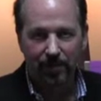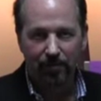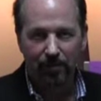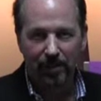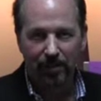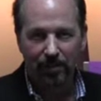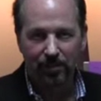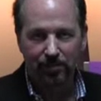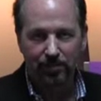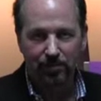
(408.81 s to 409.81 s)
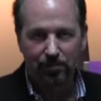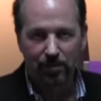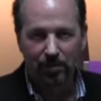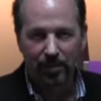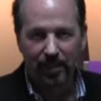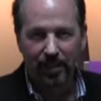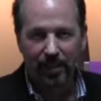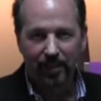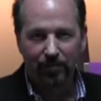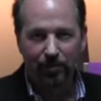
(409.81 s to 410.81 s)
That will make all the difference in the world.
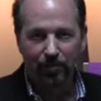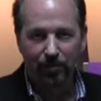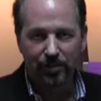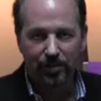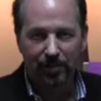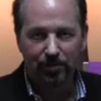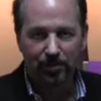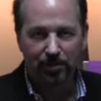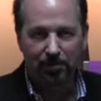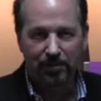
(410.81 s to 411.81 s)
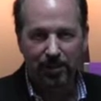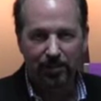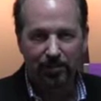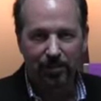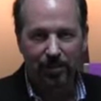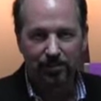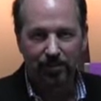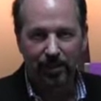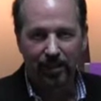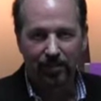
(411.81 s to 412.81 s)
If you, for example, or someone sitting in your kitchen
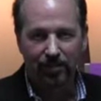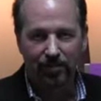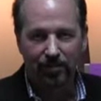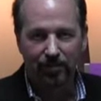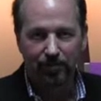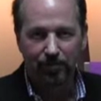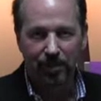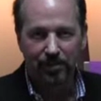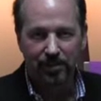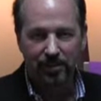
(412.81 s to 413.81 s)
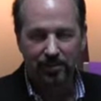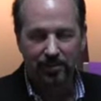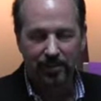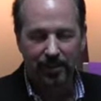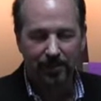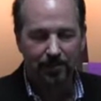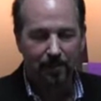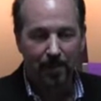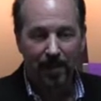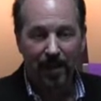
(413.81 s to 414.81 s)
right now, or in your living room watching this and saying,
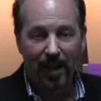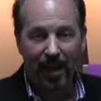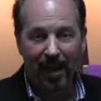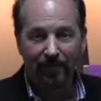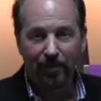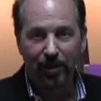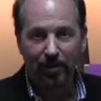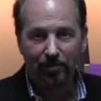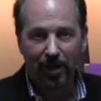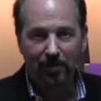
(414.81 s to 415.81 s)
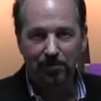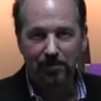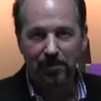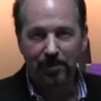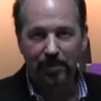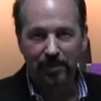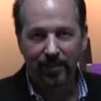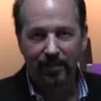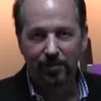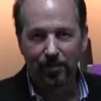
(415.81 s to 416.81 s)
I have no health problems,
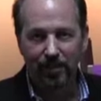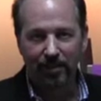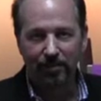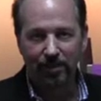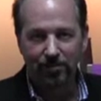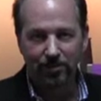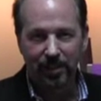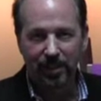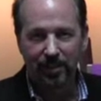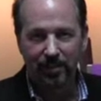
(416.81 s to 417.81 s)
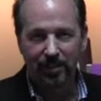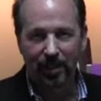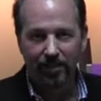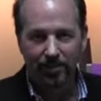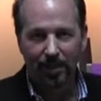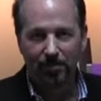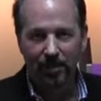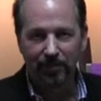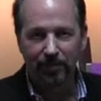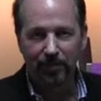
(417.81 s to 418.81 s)
then you know what Dr. Lee will say? I shut up
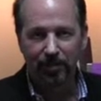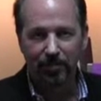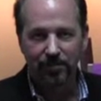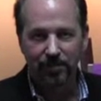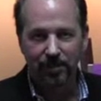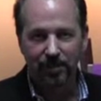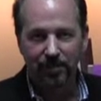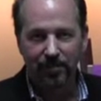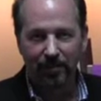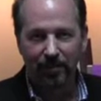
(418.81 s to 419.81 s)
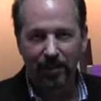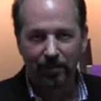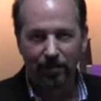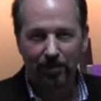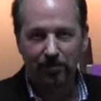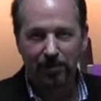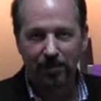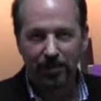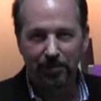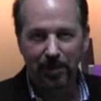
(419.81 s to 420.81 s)
and leave you alone. If you have no health problems, you
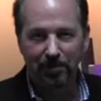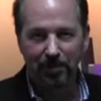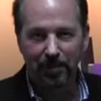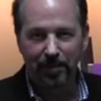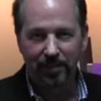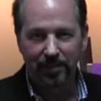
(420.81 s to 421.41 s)
don't need me anyway.